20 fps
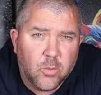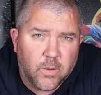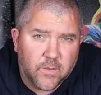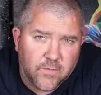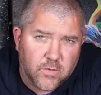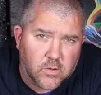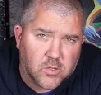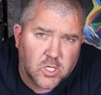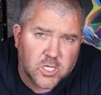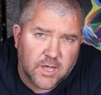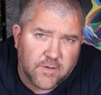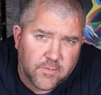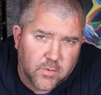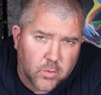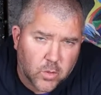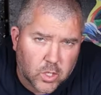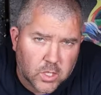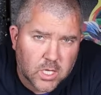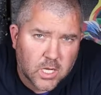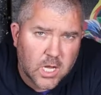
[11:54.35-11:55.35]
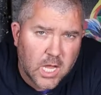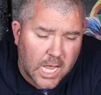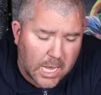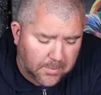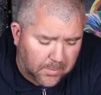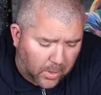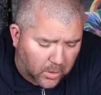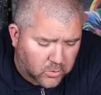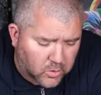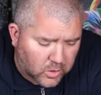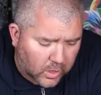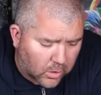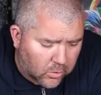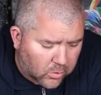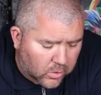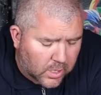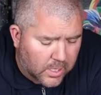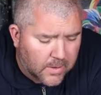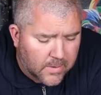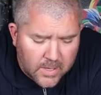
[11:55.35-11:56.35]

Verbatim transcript: We've used cherry wood and post oak.